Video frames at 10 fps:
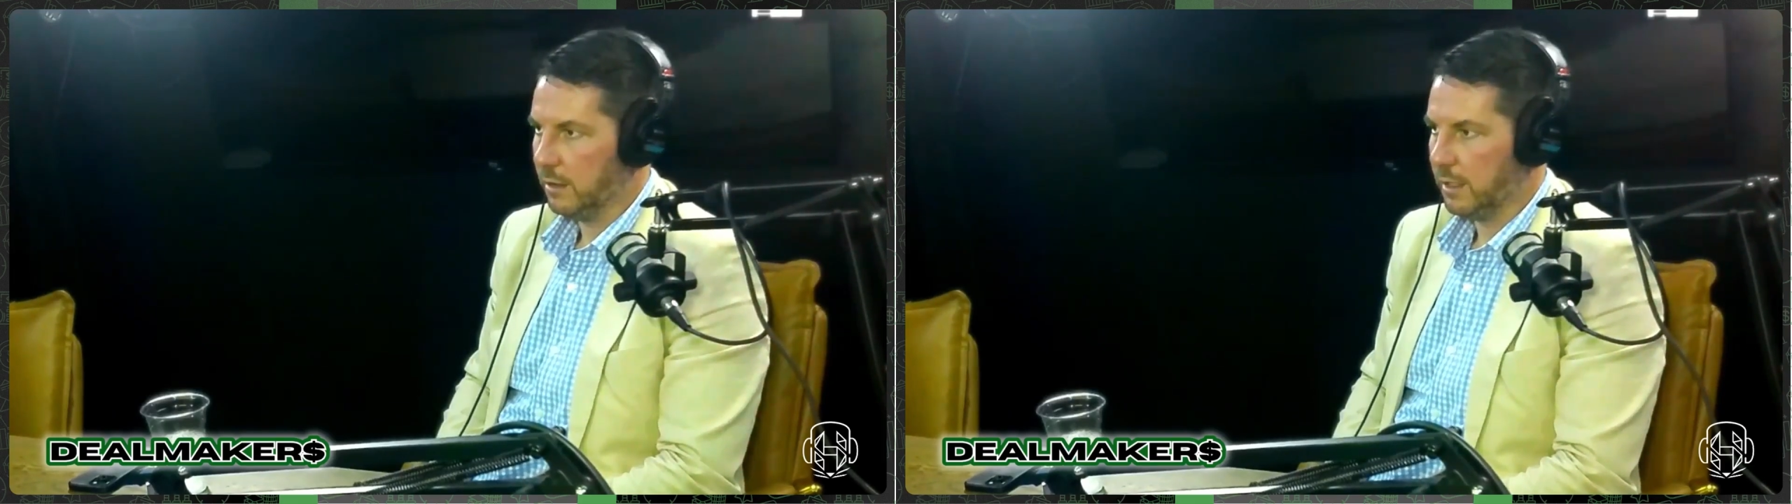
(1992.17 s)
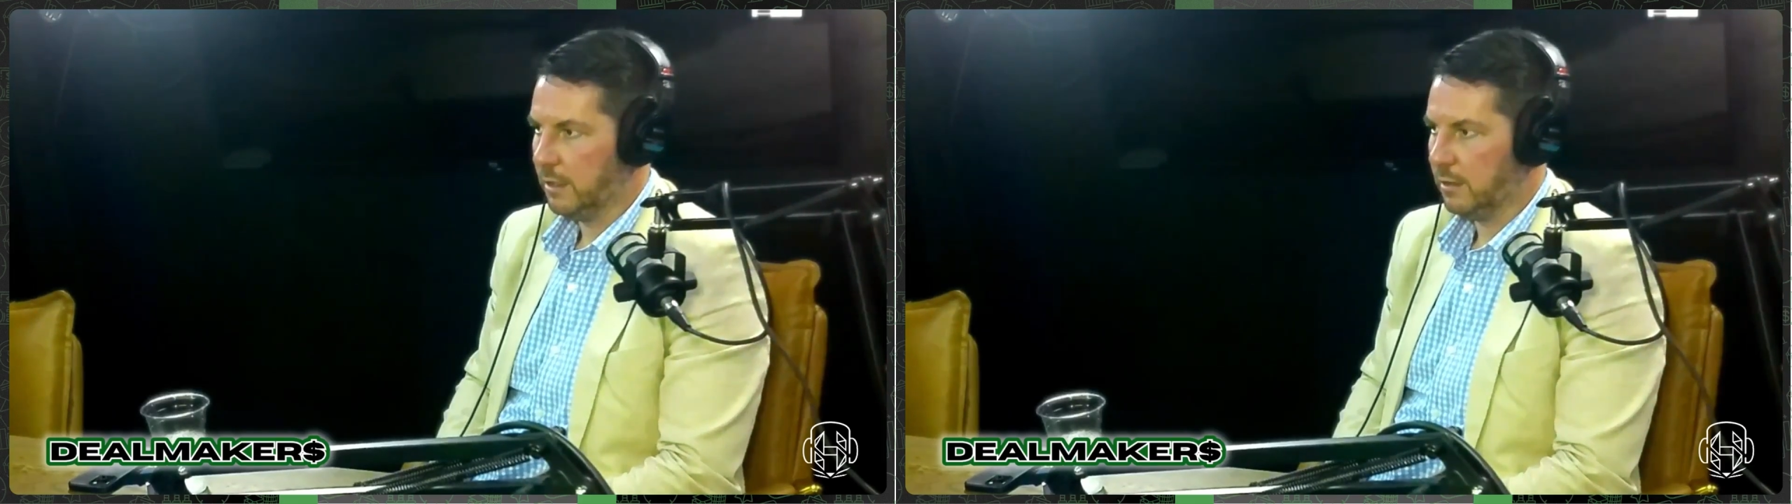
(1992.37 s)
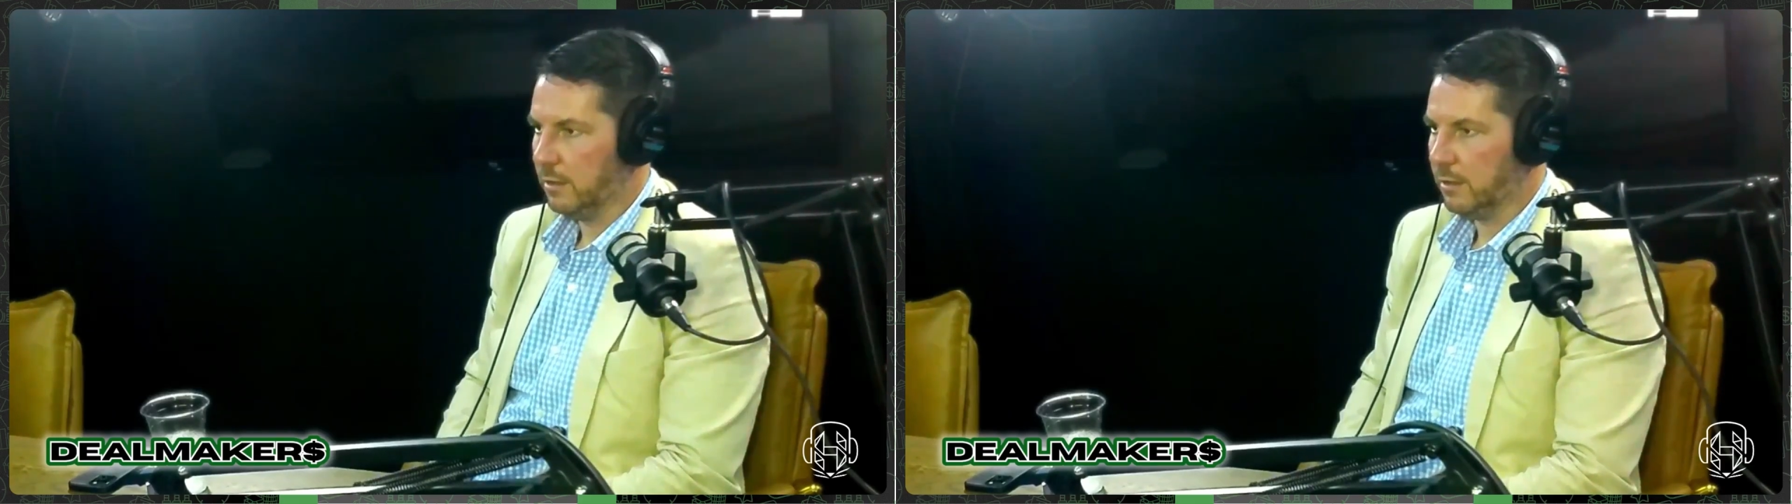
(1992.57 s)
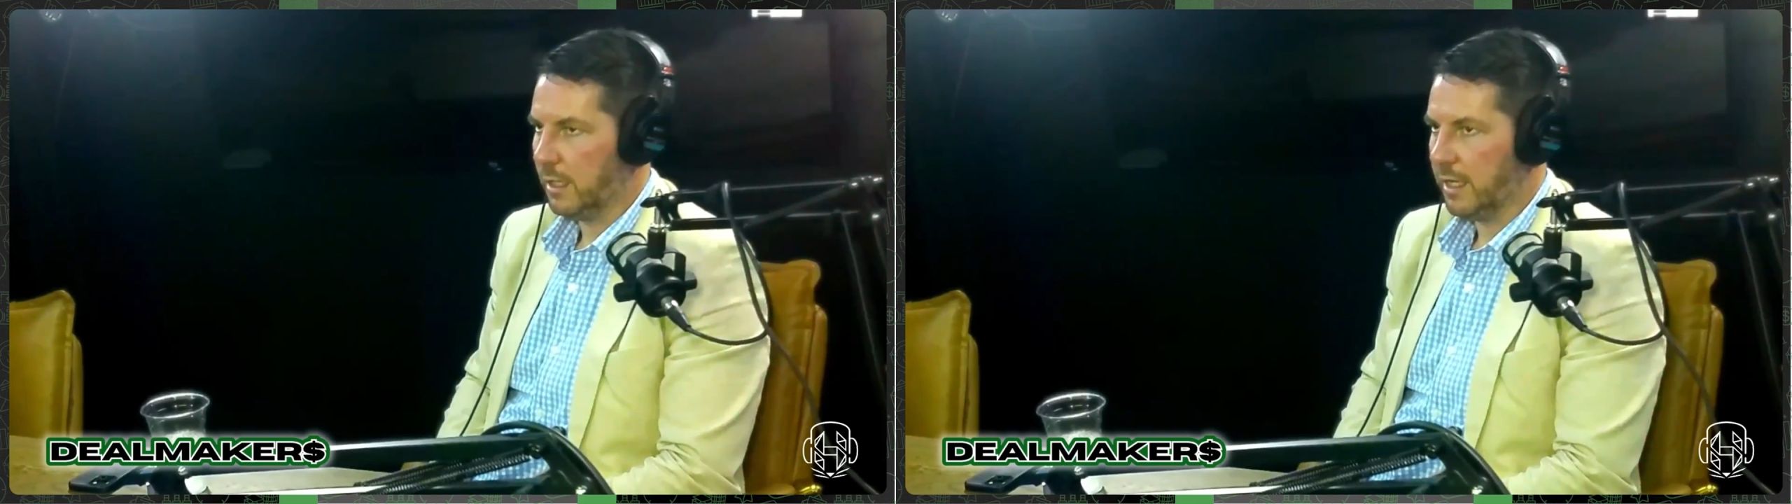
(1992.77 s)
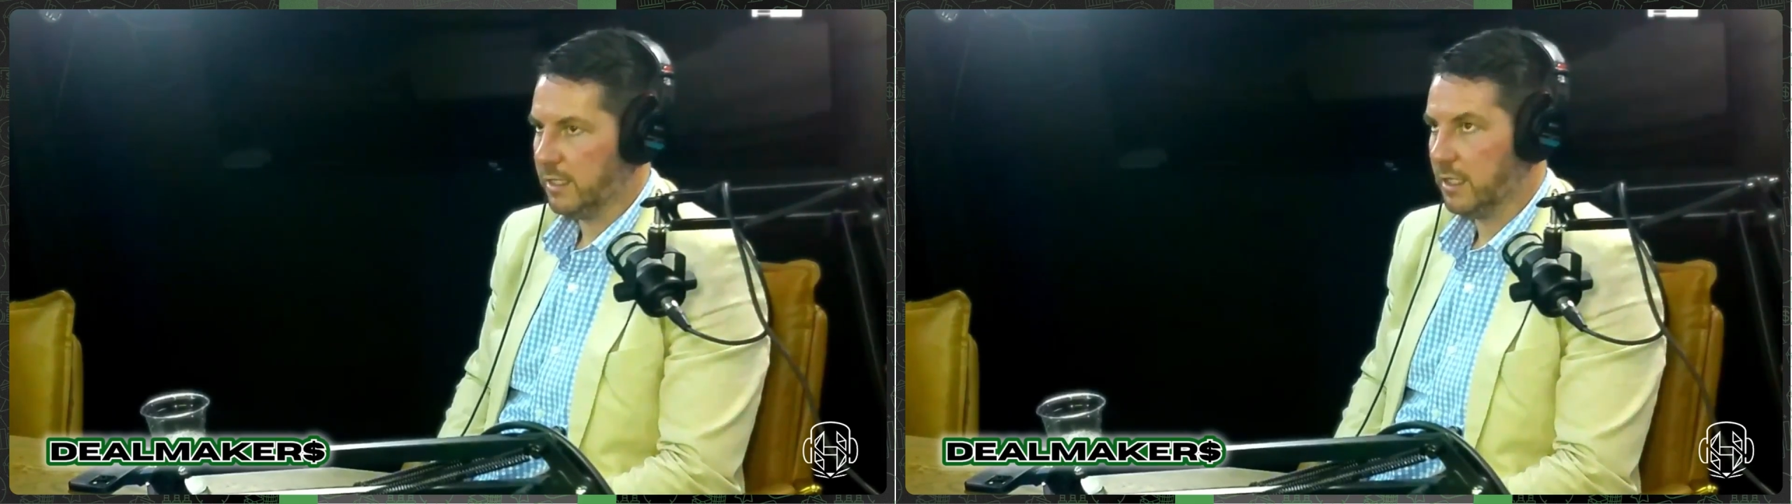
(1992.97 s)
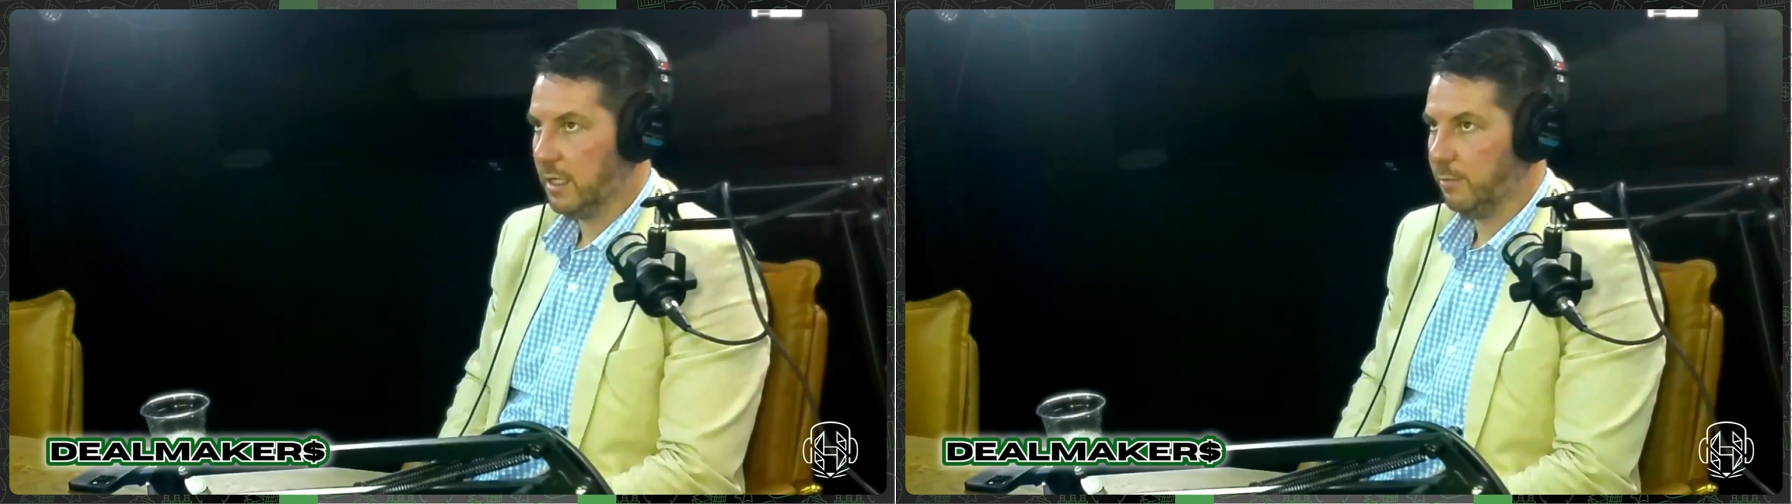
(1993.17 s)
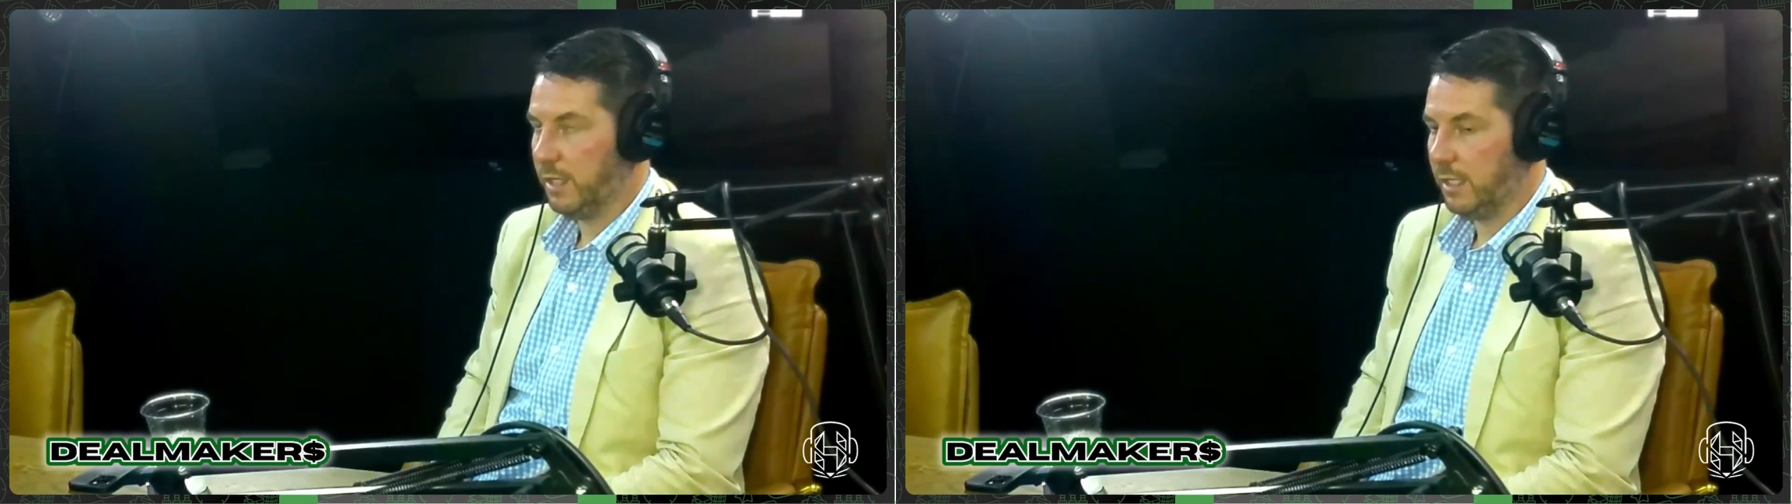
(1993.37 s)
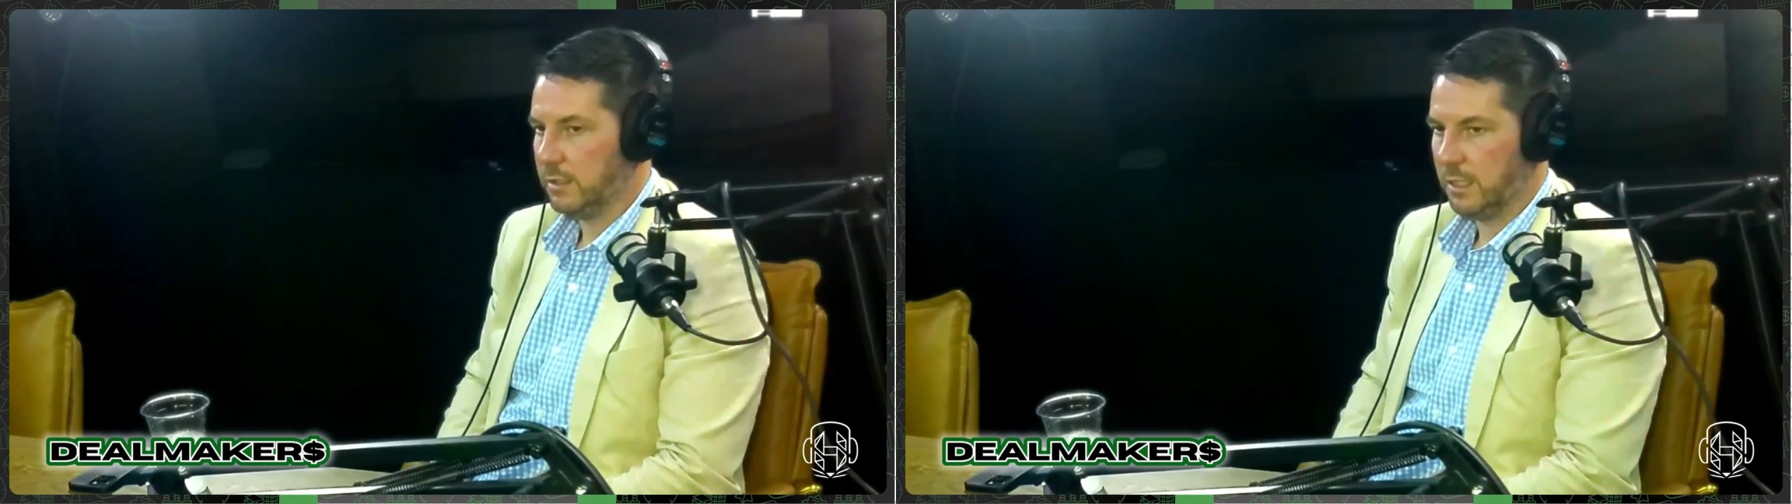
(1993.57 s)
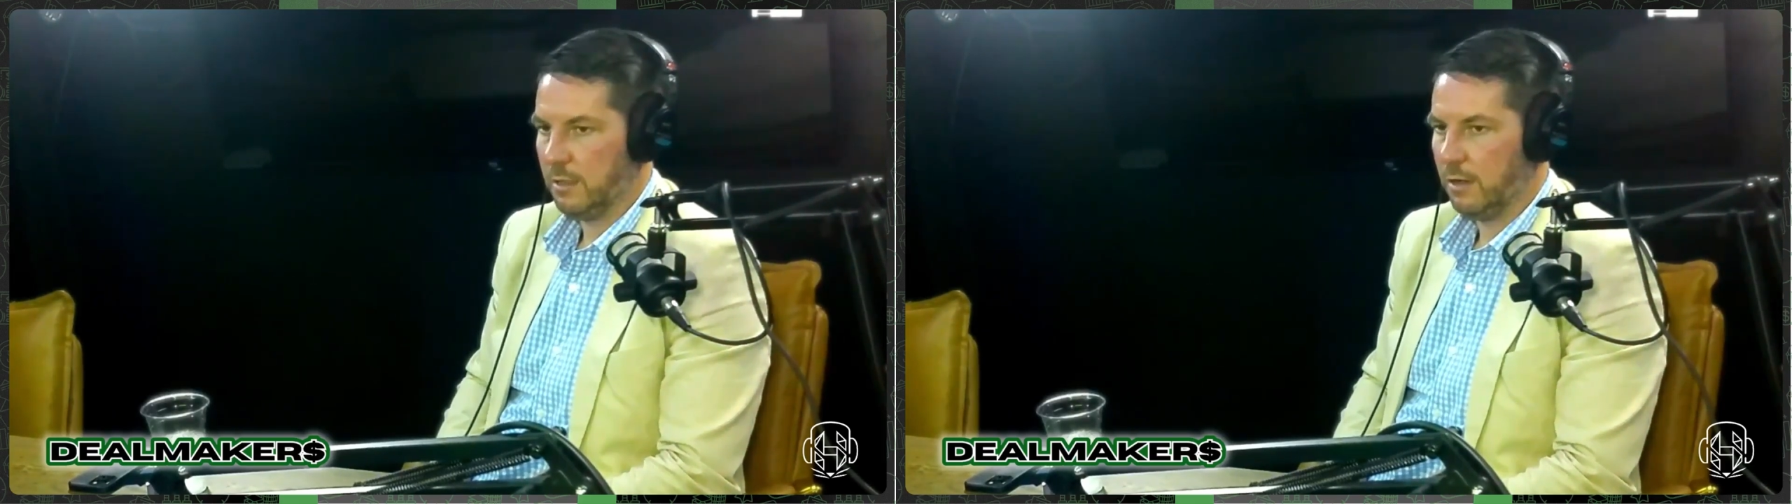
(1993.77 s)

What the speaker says: So, like, you know, your class kind of B,